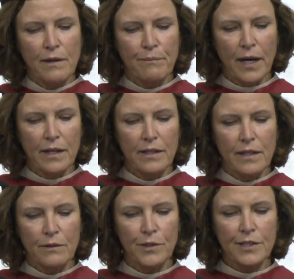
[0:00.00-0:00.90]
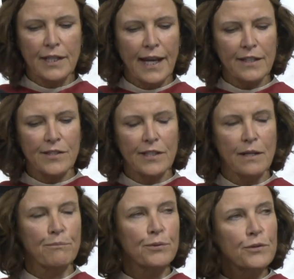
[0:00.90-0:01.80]
but which can actually
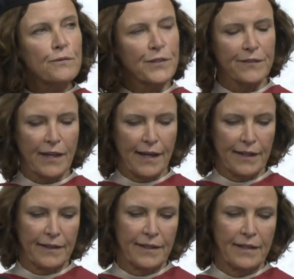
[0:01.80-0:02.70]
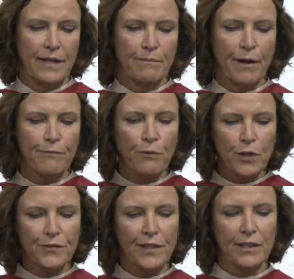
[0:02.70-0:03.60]
improve design by
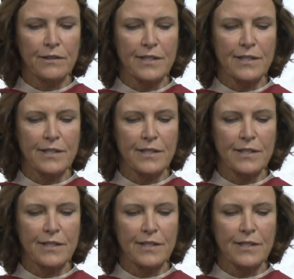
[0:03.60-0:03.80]
forcing you to